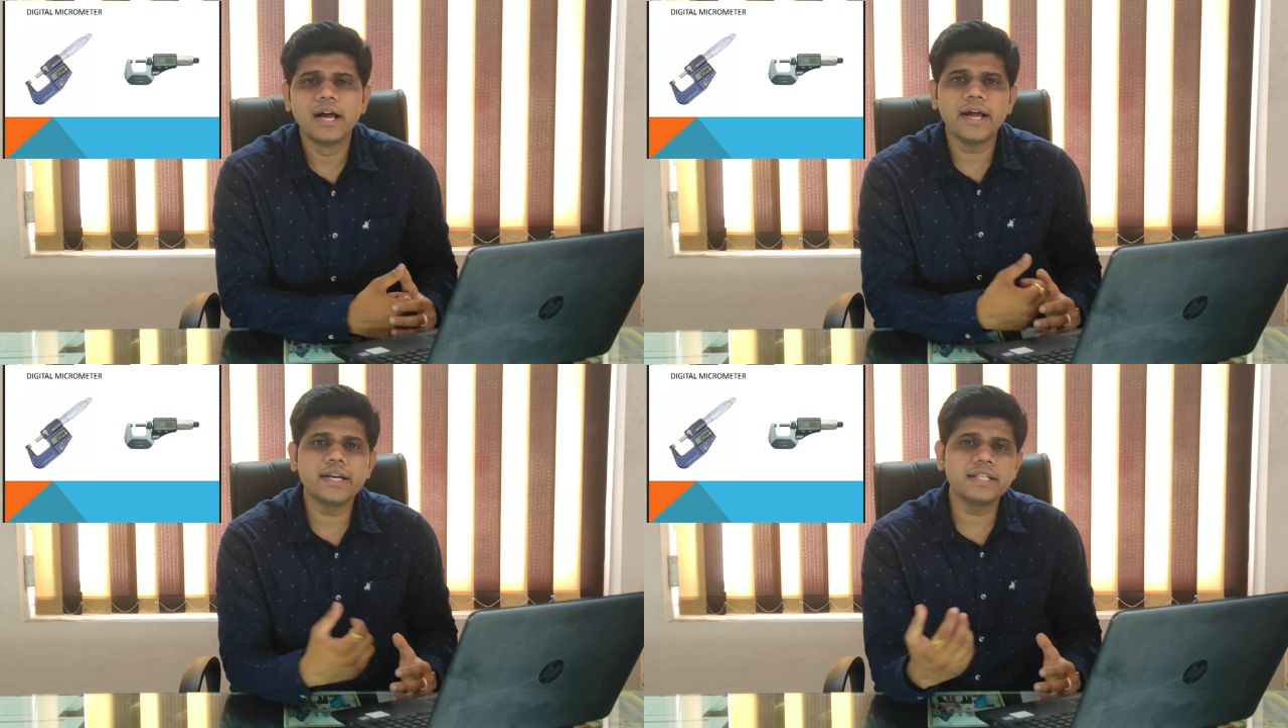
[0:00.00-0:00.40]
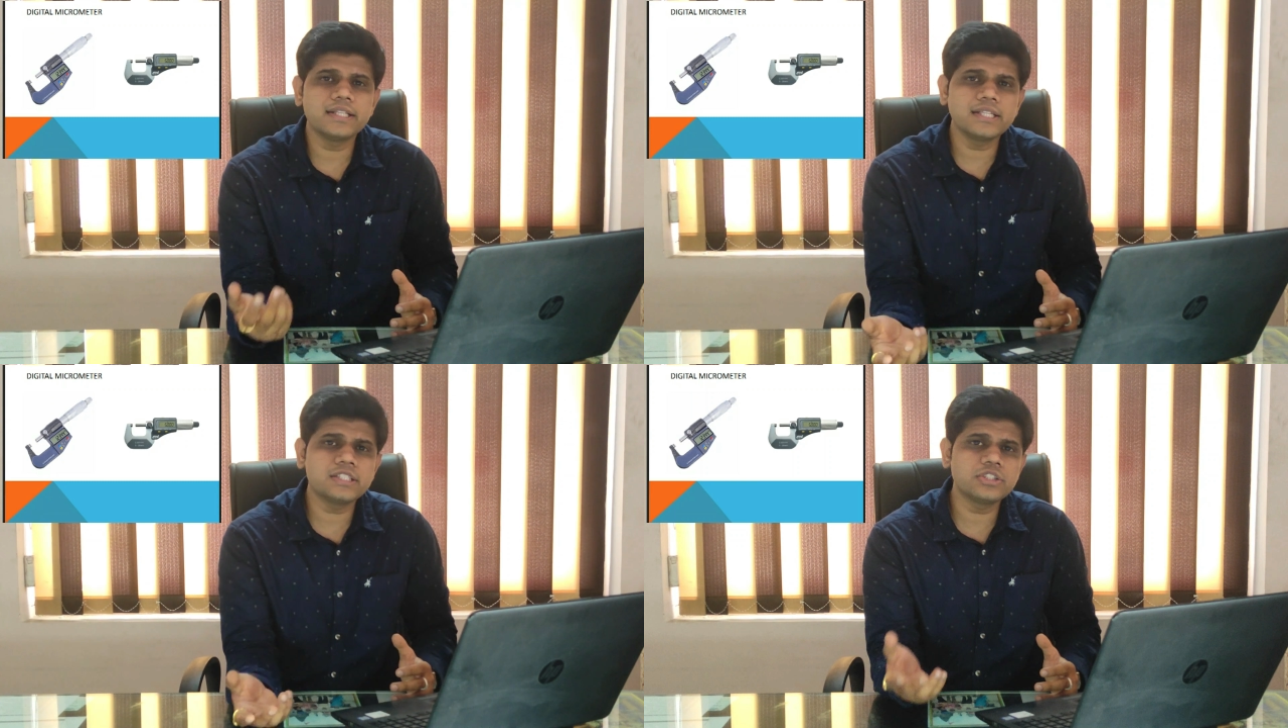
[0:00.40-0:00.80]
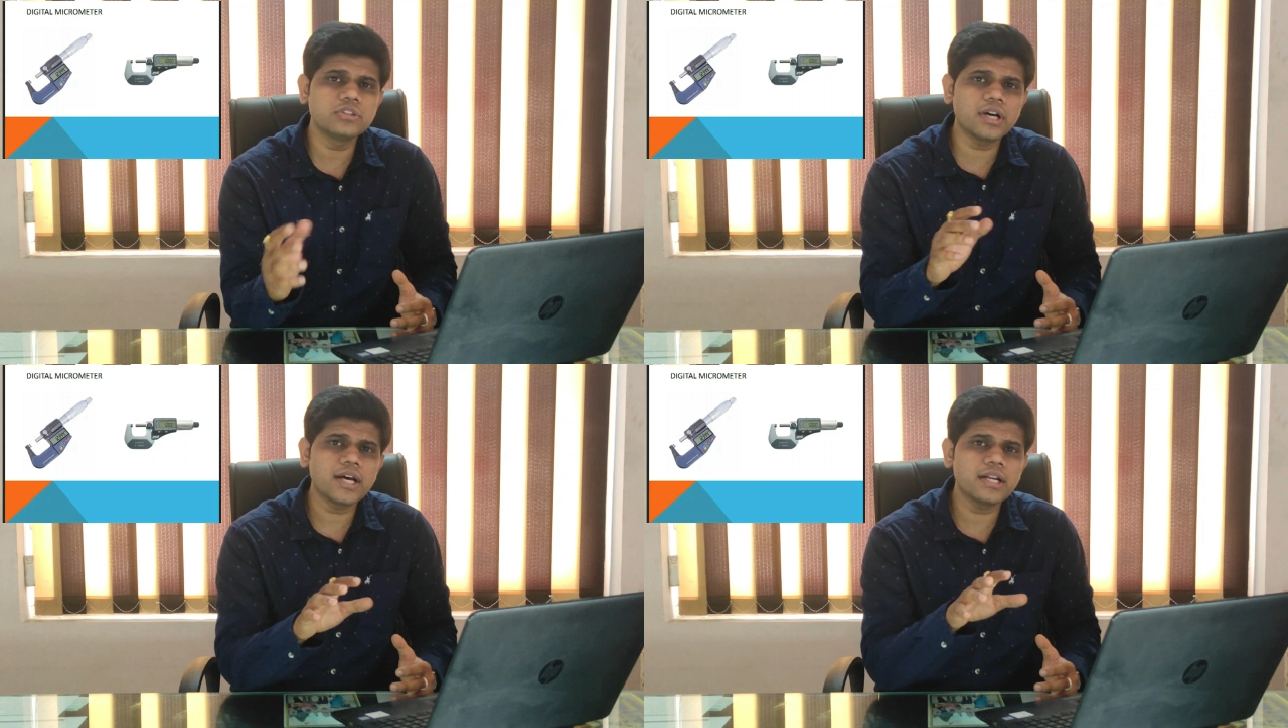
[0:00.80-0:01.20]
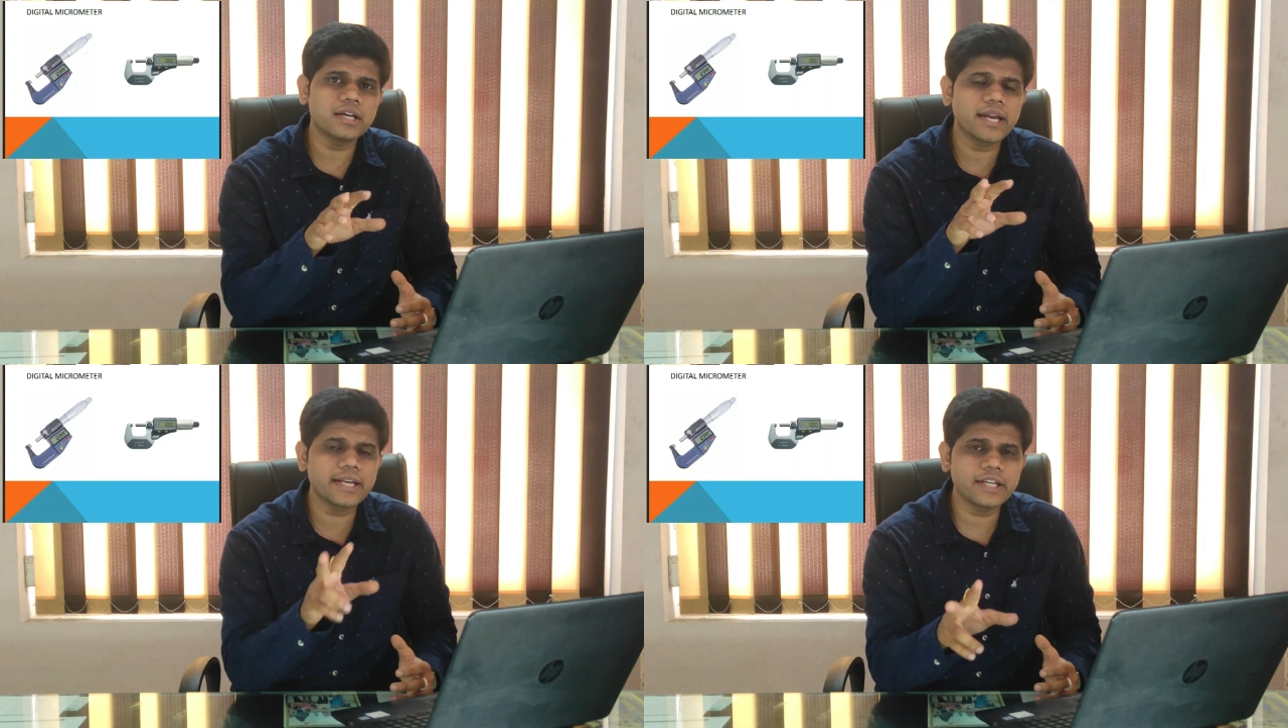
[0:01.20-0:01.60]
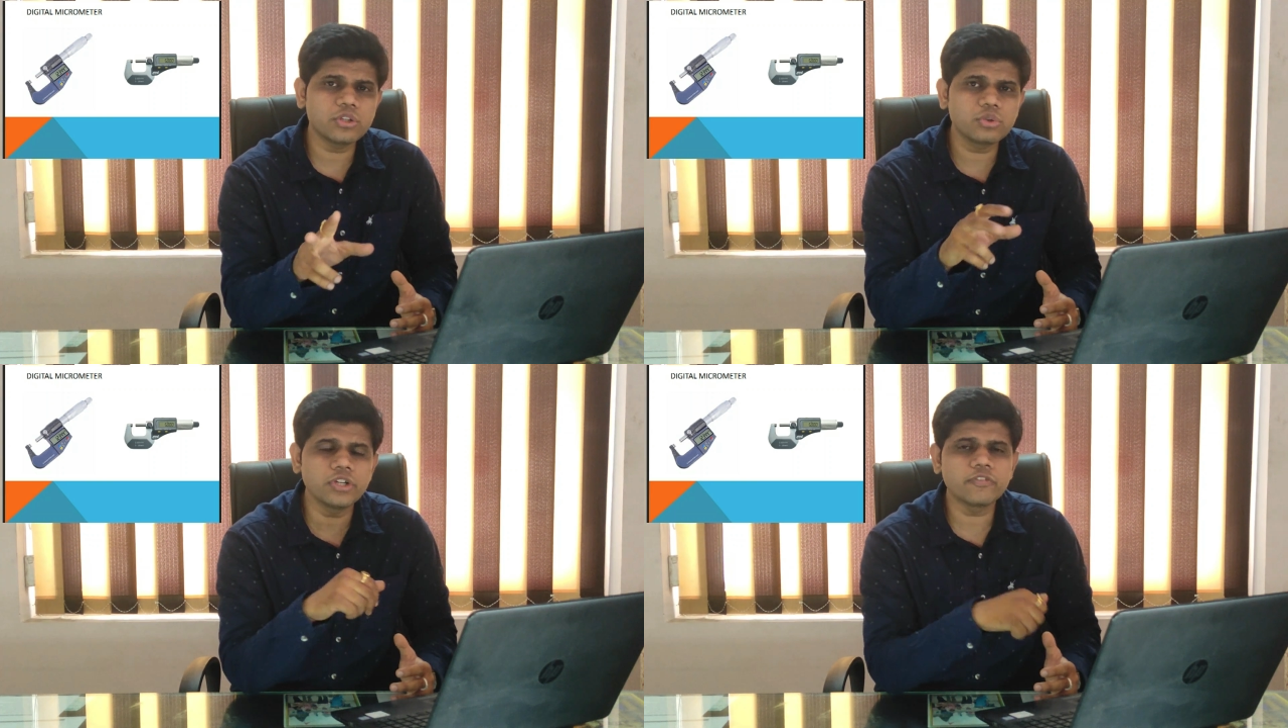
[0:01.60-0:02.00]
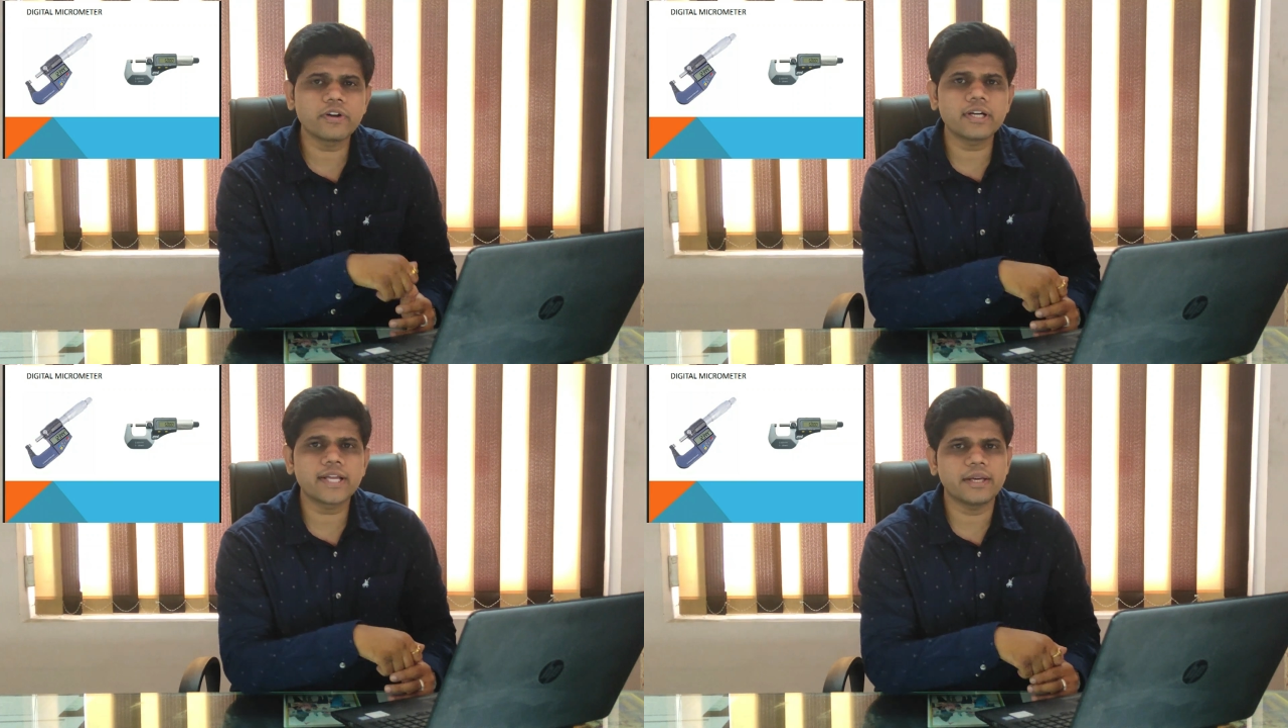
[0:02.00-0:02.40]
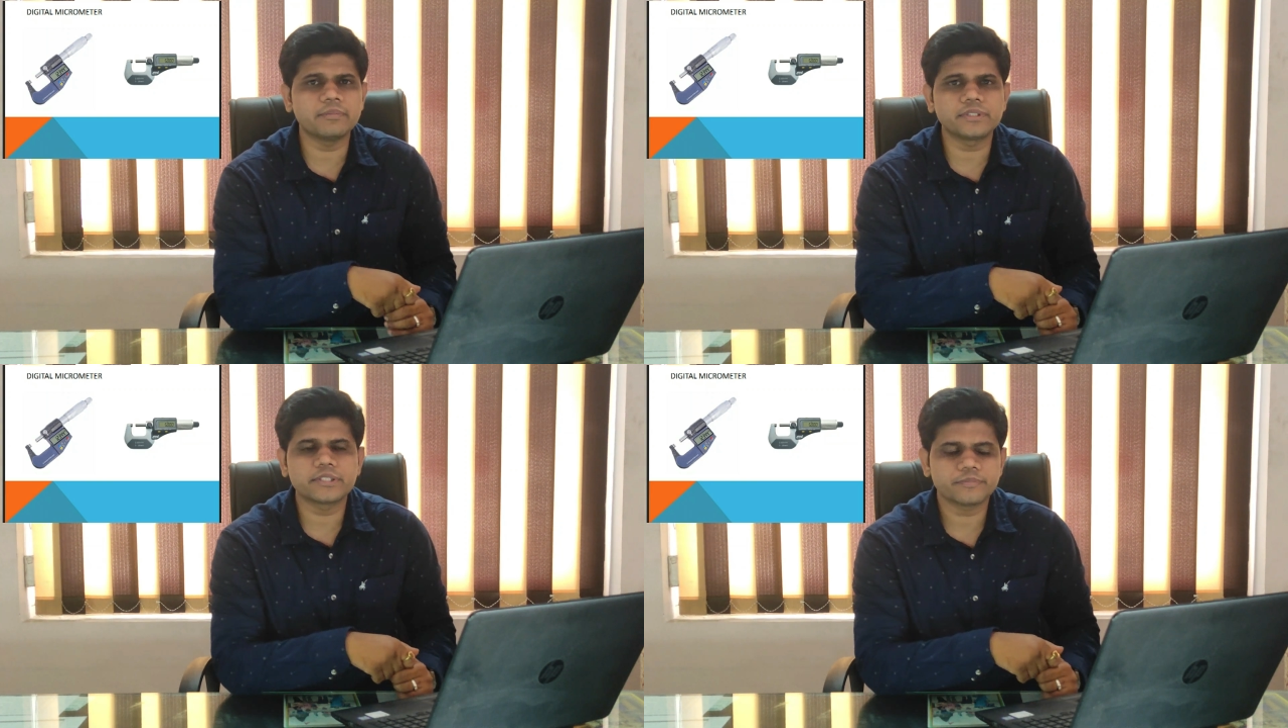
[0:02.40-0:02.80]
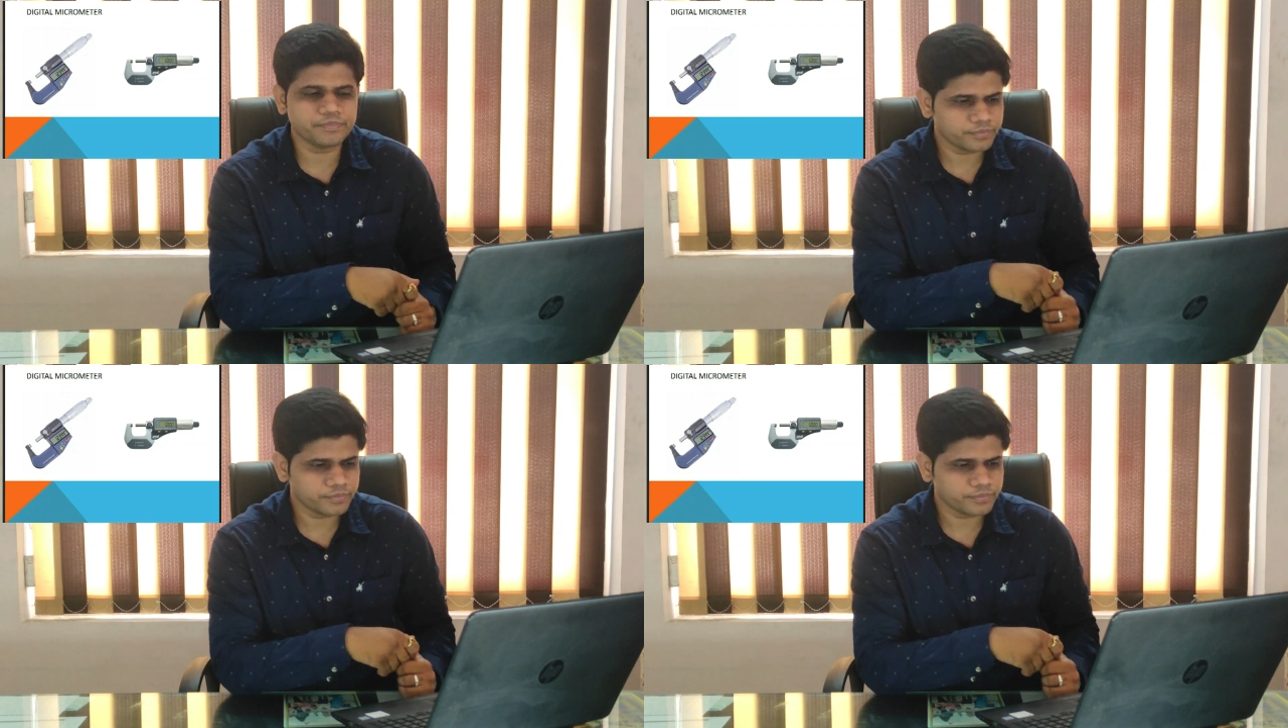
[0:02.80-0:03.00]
and in this you are getting two different types.